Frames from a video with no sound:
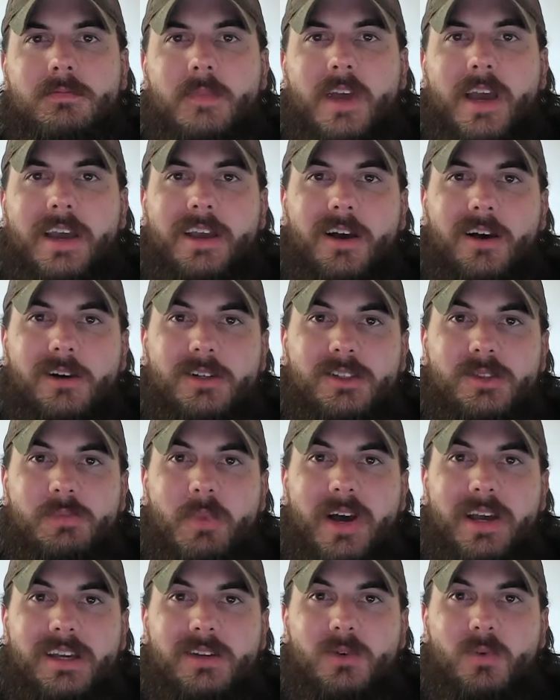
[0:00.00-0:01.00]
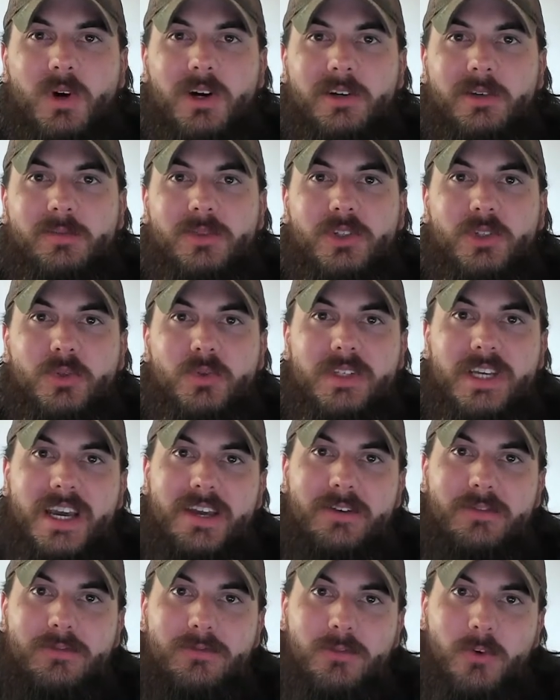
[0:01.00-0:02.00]
Hey y'all, it's Mike and welcome to
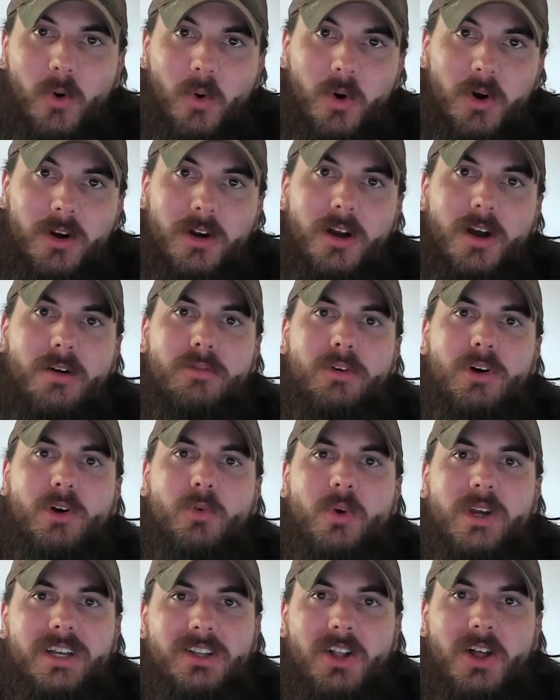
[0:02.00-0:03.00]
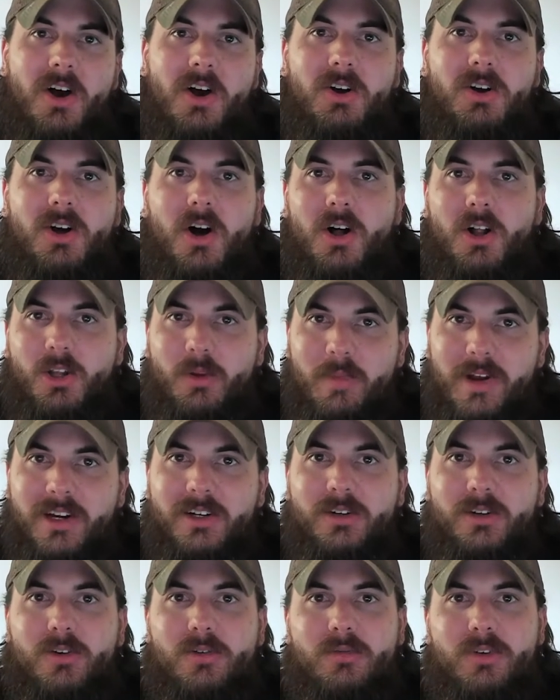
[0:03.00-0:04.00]
day four of our week-long
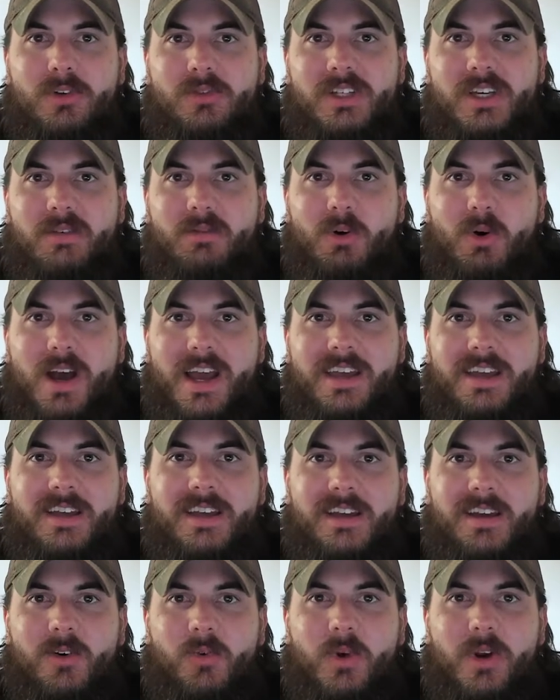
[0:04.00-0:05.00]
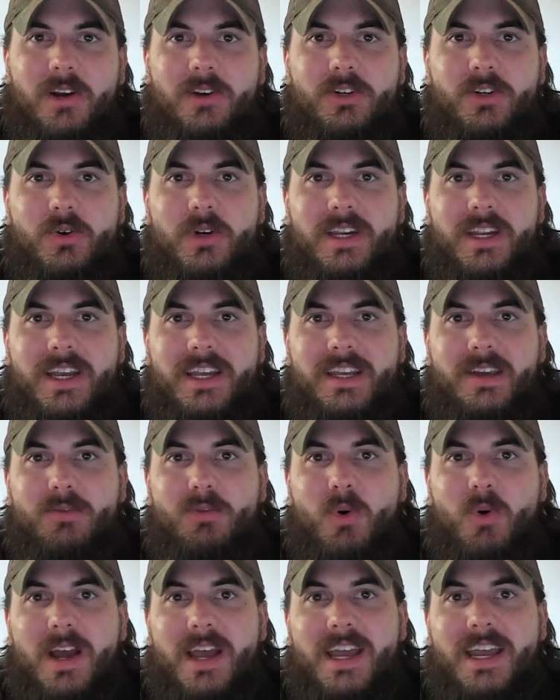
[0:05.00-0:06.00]
All-American Reviews giveaway. We are doing a
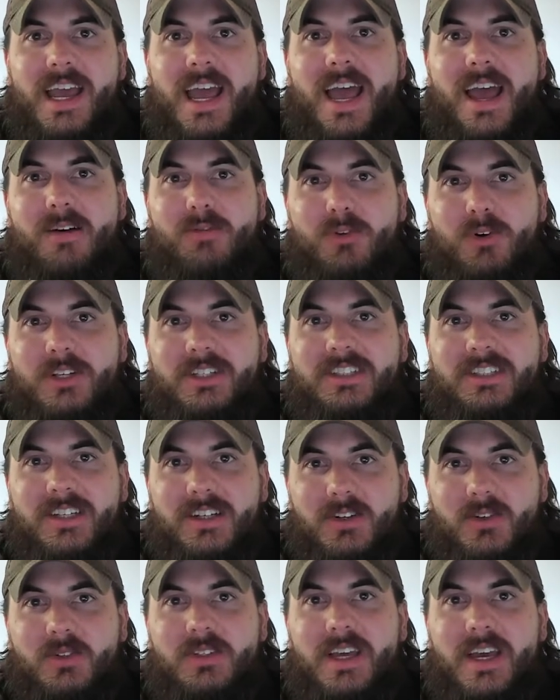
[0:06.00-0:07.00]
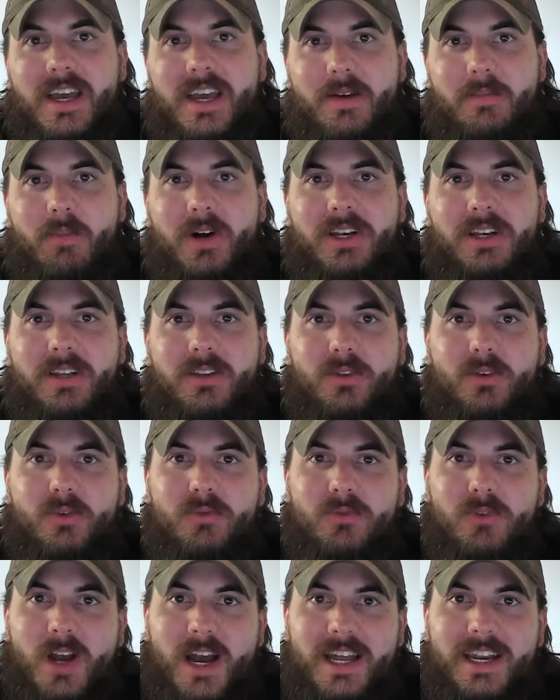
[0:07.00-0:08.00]
giveaway every single day, Monday through
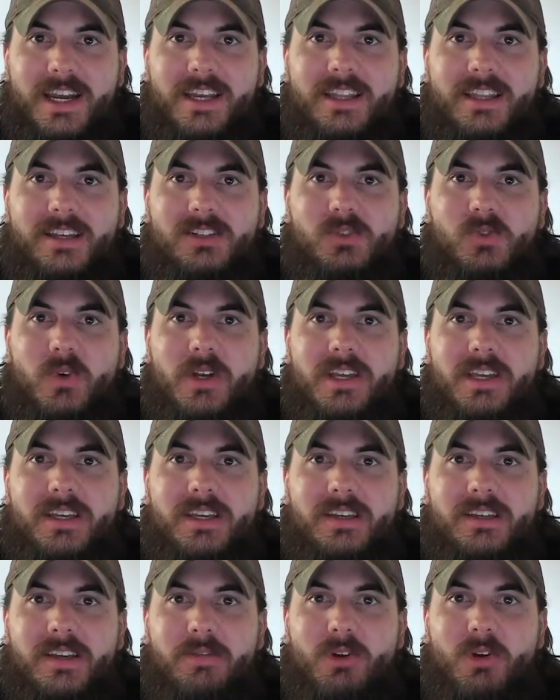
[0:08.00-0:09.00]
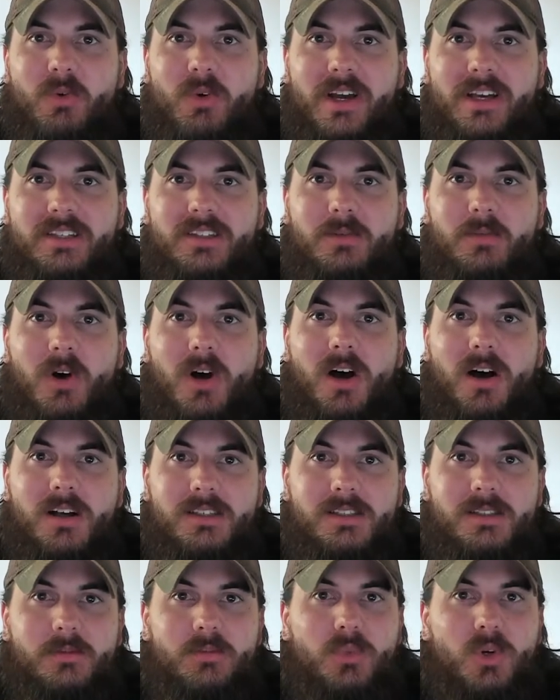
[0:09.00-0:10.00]
Friday this week, giving away some
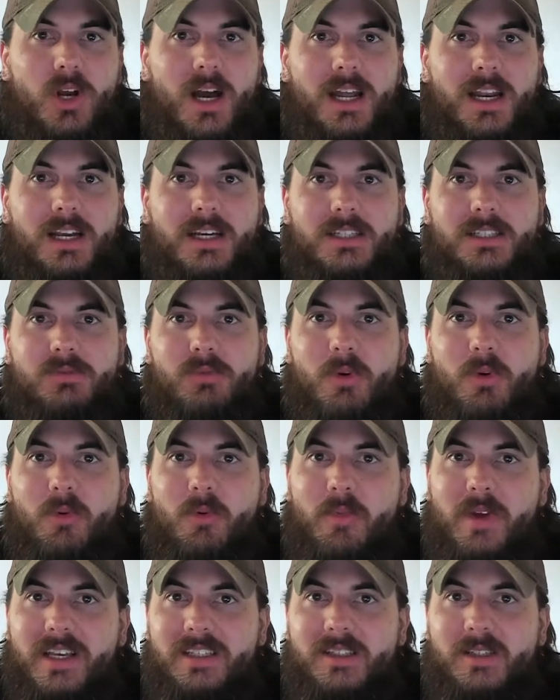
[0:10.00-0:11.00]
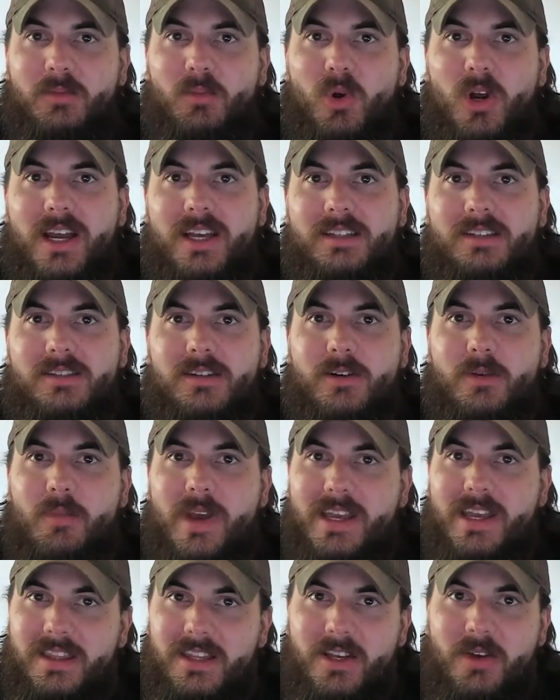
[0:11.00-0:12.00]
awesome products from amazing brands that are
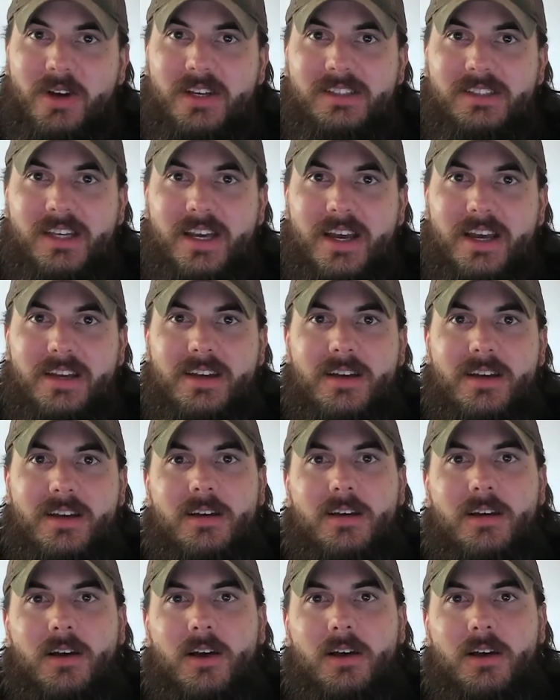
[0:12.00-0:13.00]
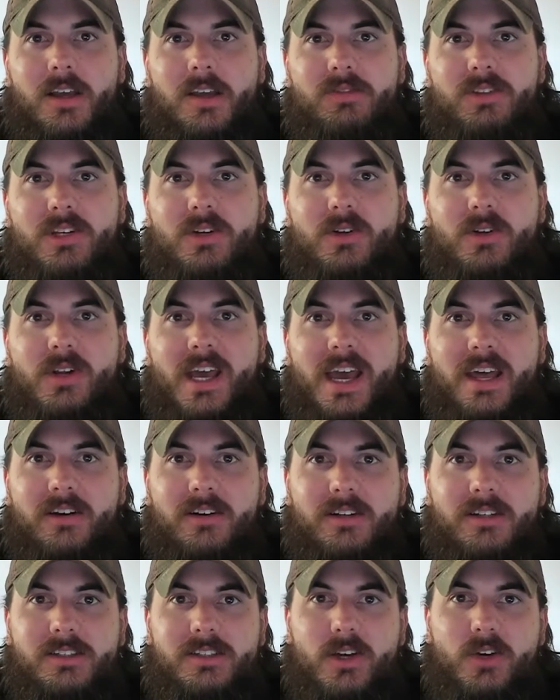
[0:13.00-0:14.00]
made in the USA. All you have to do to
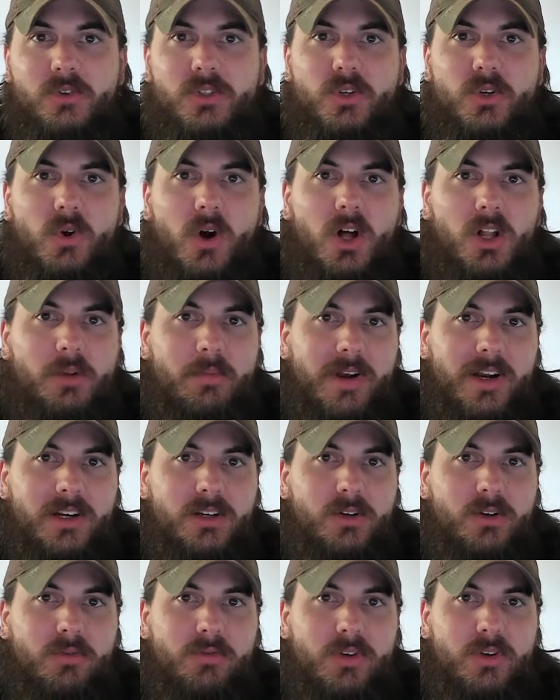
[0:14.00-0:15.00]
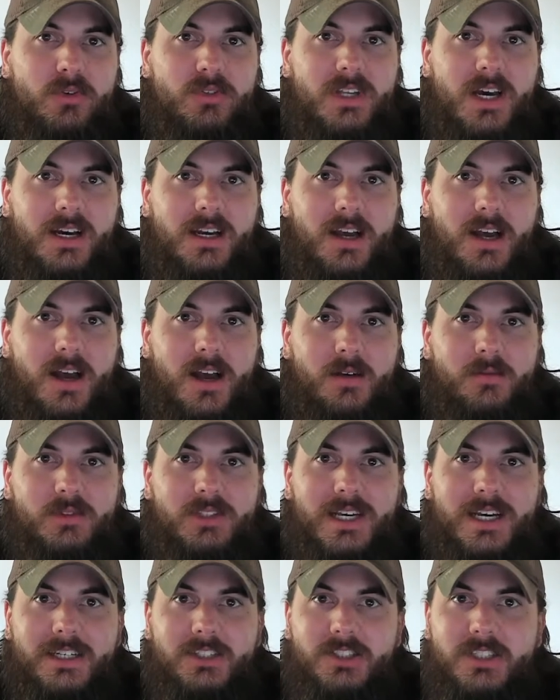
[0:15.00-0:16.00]
enter is go to allamericanreviews.com
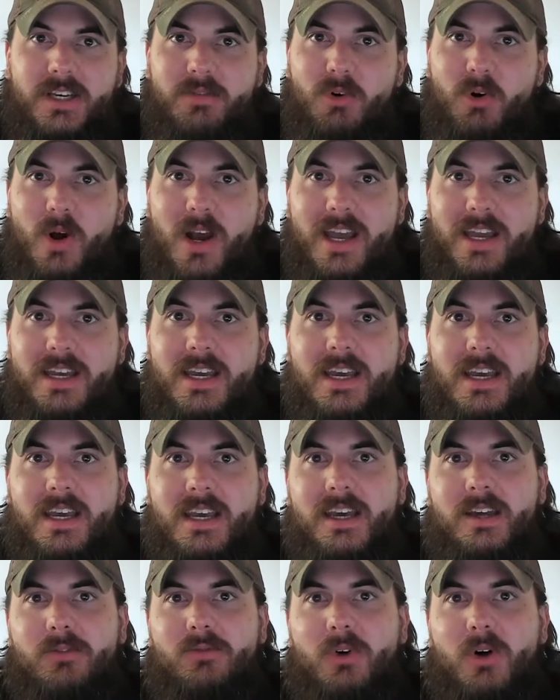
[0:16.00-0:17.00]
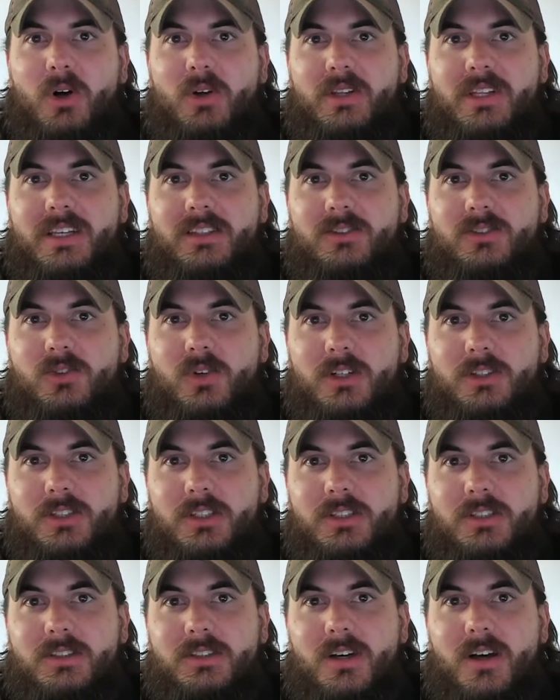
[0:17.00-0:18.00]
slash giveaway and follow the
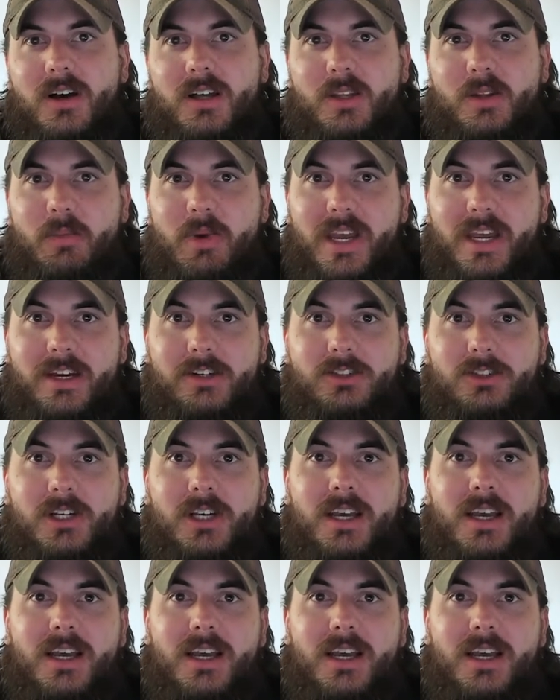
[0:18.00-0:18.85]
instructions on the page.